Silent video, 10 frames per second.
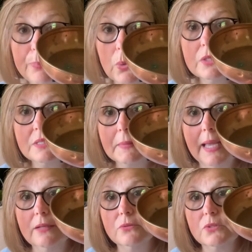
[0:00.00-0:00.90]
pour some
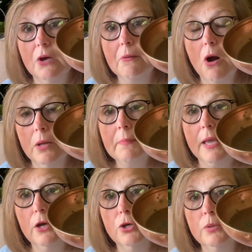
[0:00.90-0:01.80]
candles on my
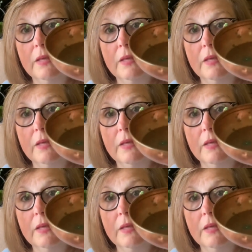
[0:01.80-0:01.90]
own in